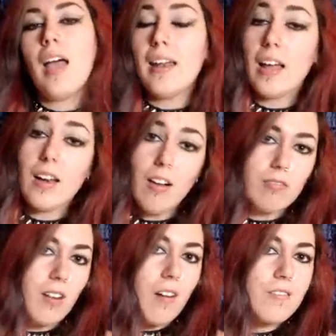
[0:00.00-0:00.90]
And add
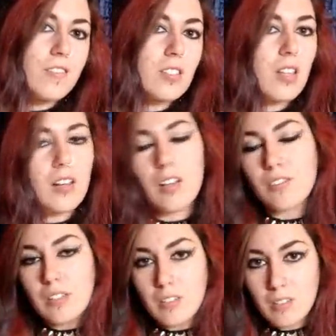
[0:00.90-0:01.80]
ruffs and
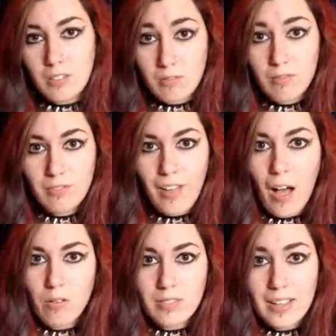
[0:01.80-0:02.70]
different
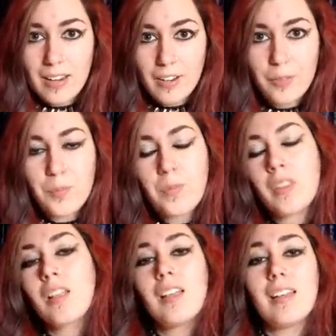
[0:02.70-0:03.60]
vowels in it.
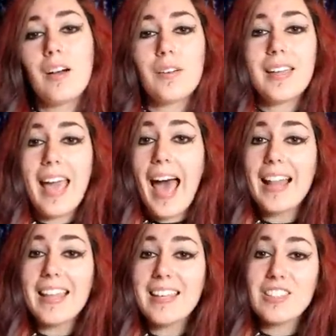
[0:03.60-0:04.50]
Now,
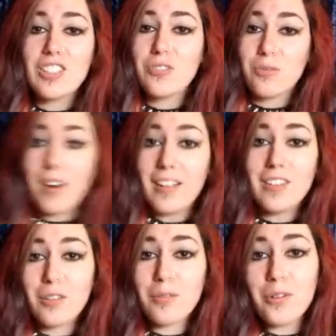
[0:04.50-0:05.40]
Callie just run
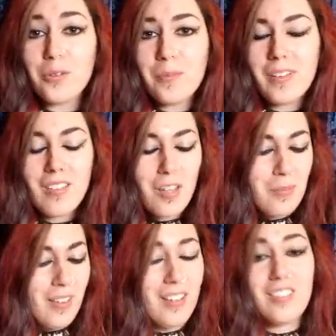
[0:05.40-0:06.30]
into the room
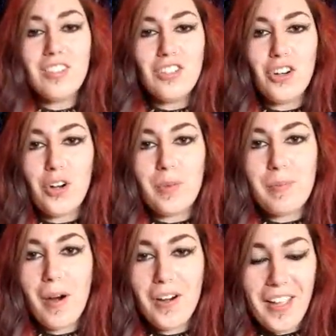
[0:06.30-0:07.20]
because she heard
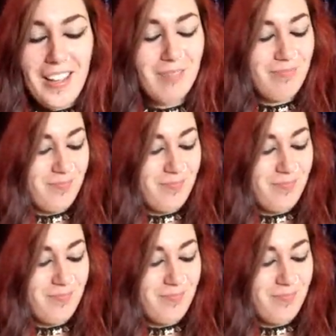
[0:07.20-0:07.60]
me barking.